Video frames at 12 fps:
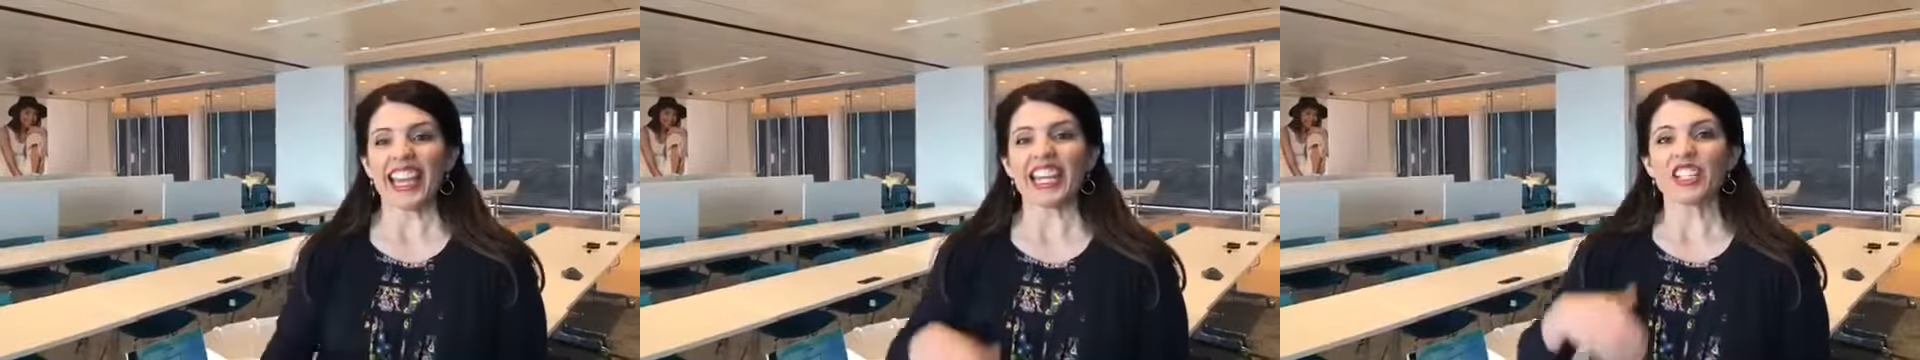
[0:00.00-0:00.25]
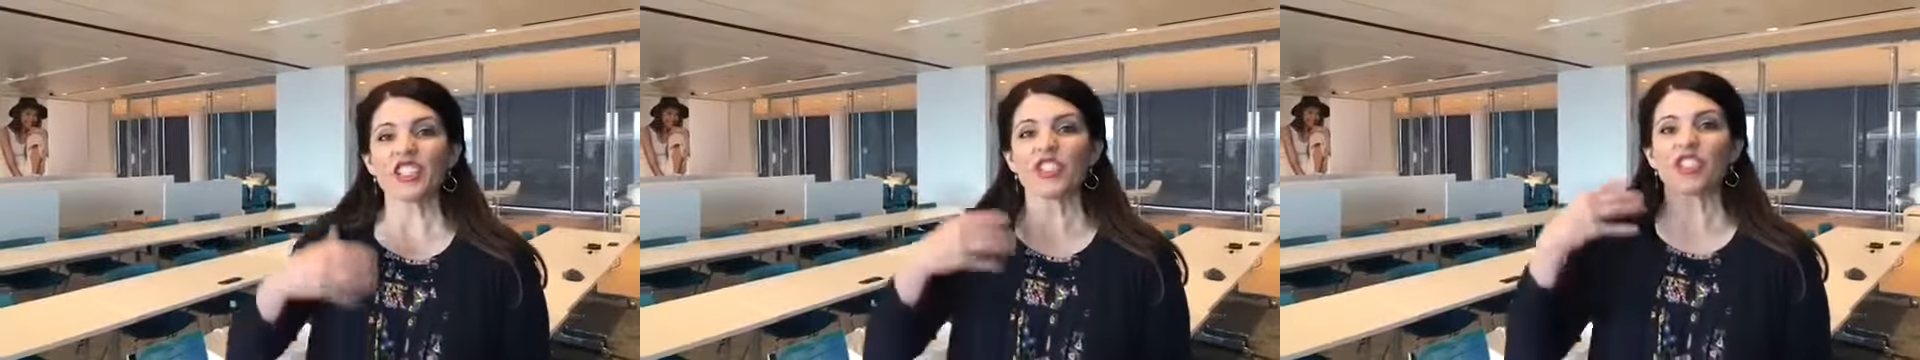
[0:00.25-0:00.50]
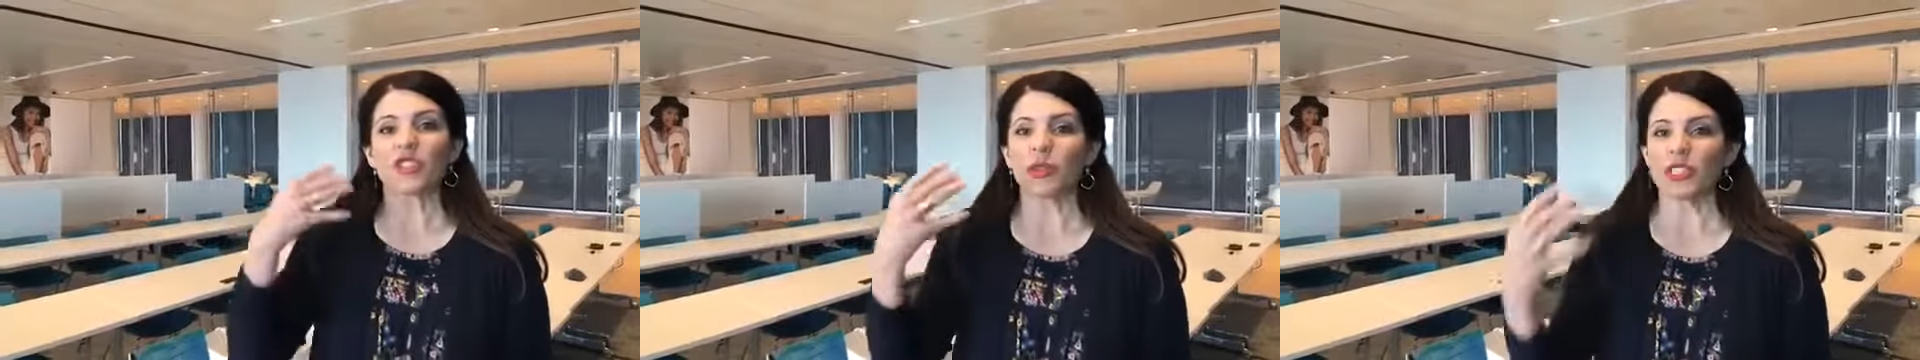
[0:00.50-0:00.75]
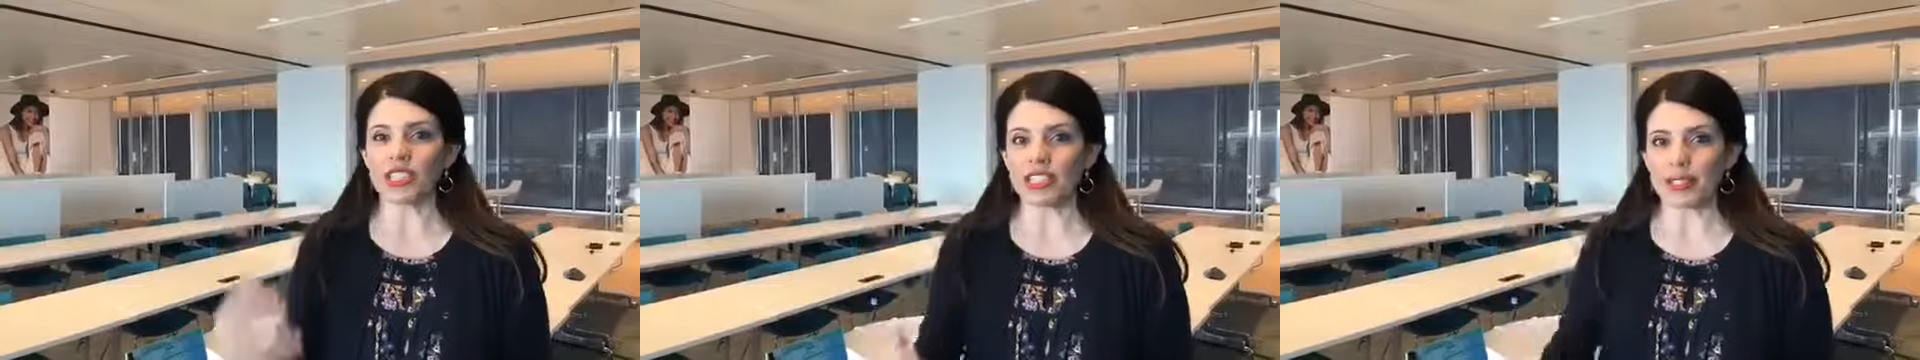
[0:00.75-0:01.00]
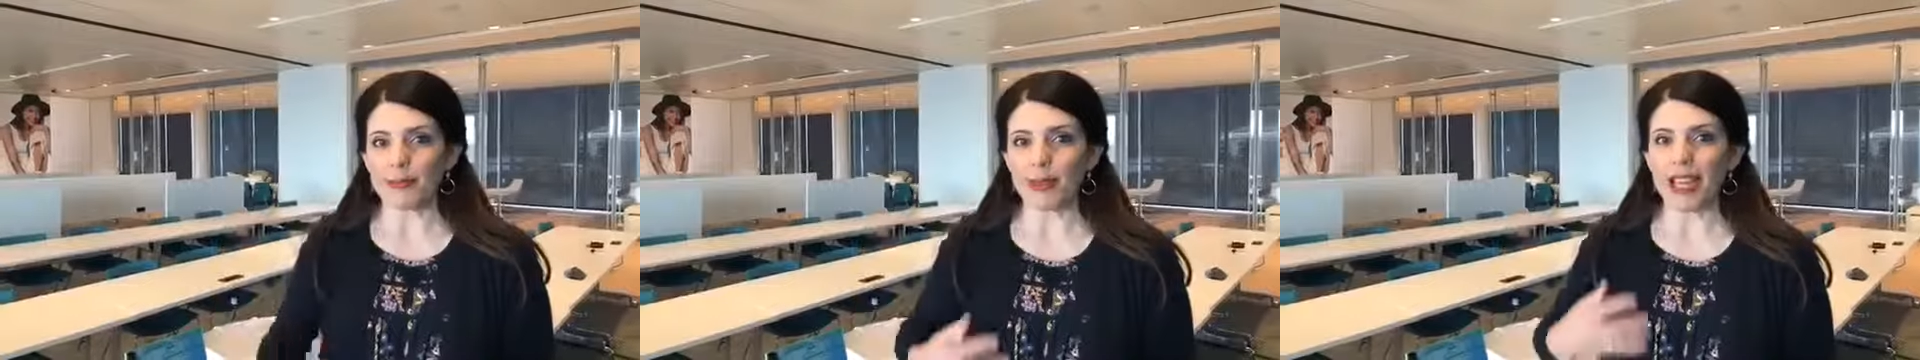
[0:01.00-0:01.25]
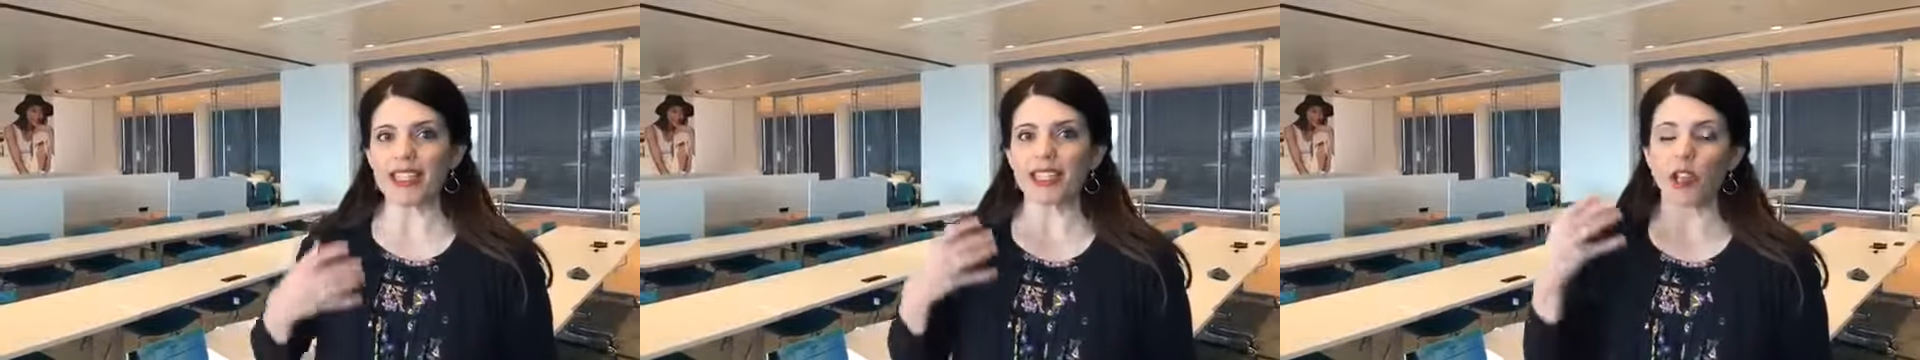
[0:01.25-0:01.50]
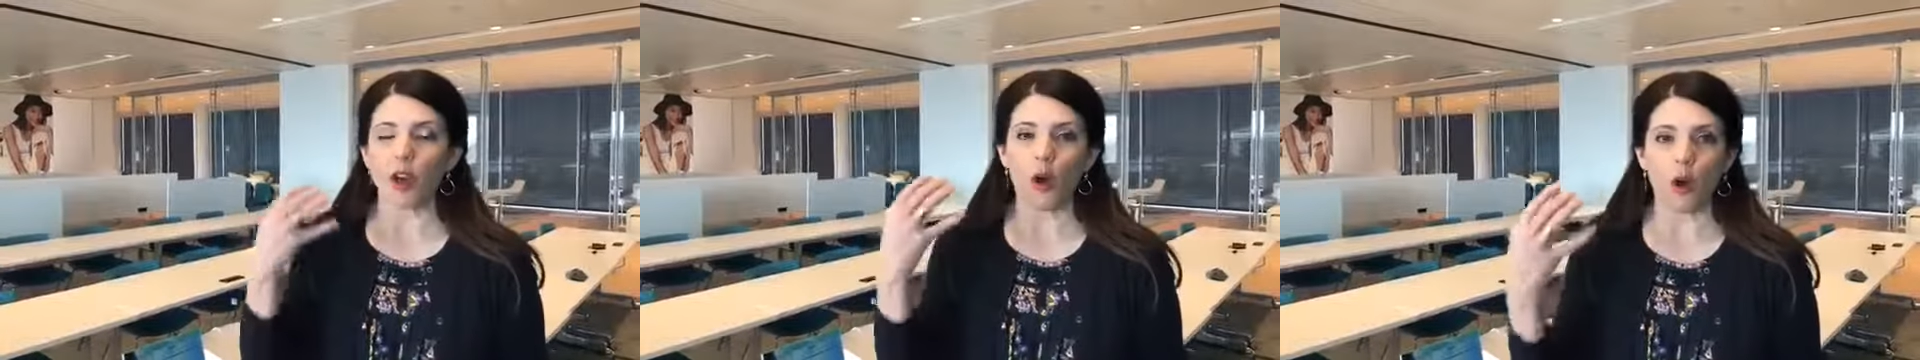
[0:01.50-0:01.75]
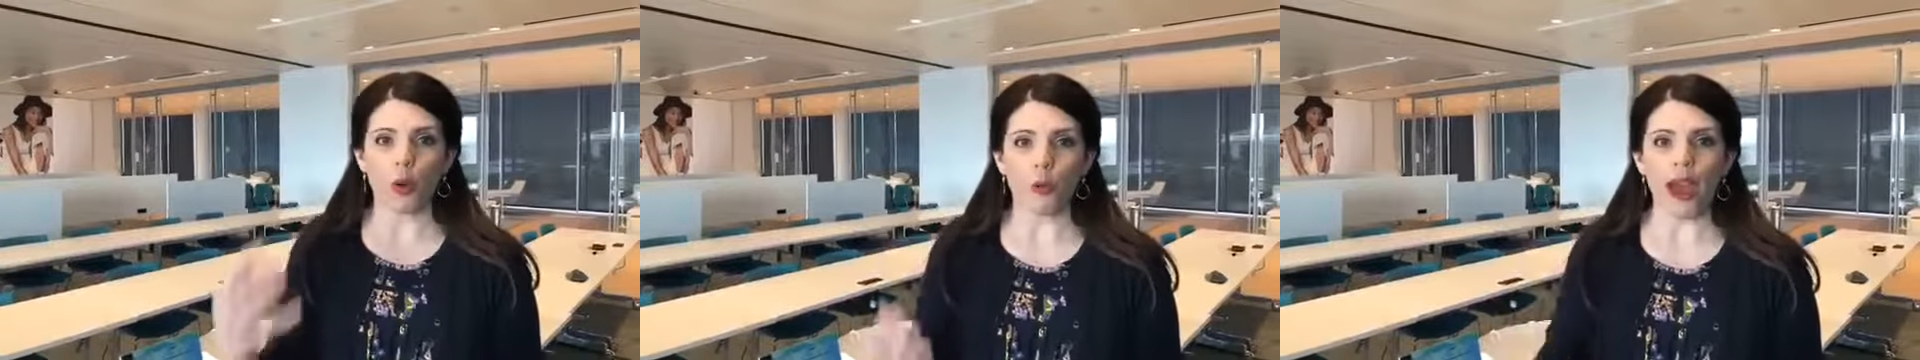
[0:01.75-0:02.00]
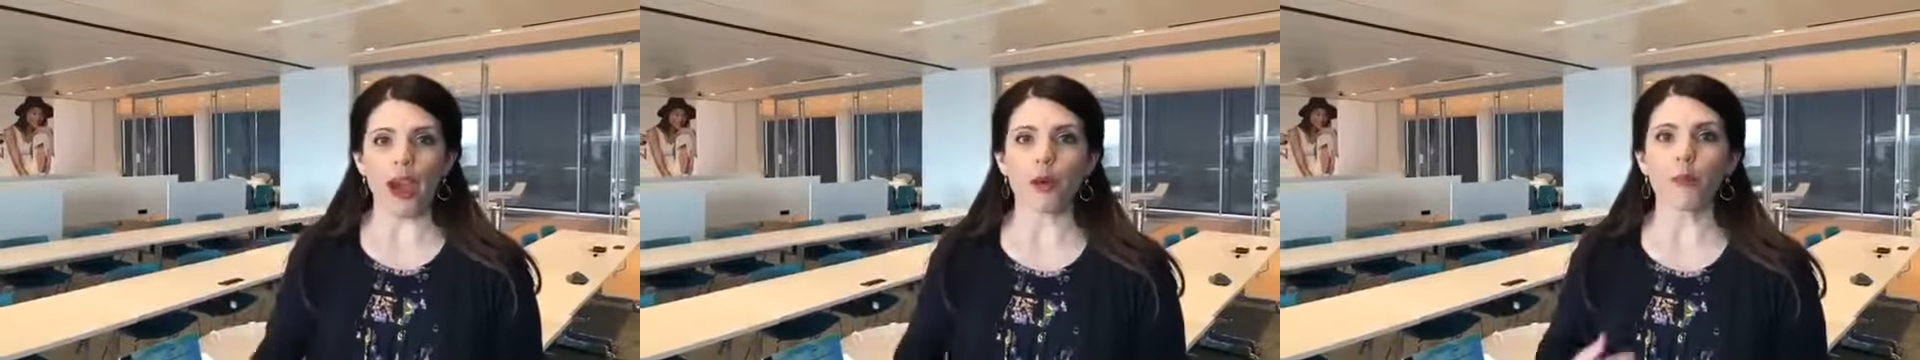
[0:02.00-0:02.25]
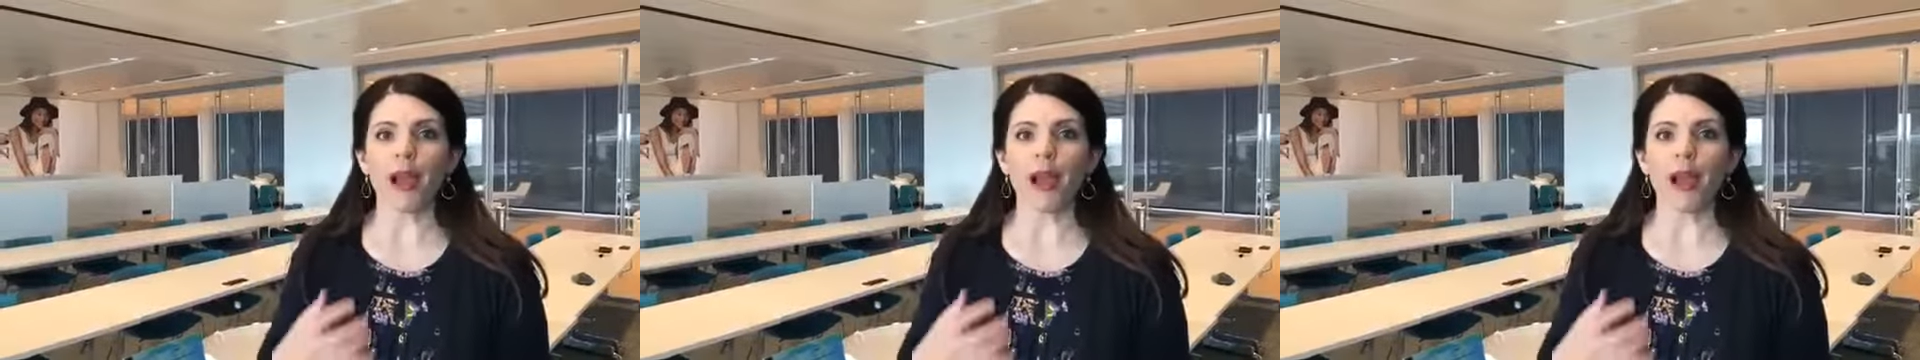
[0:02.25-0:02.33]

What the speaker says: it's just going to cement home how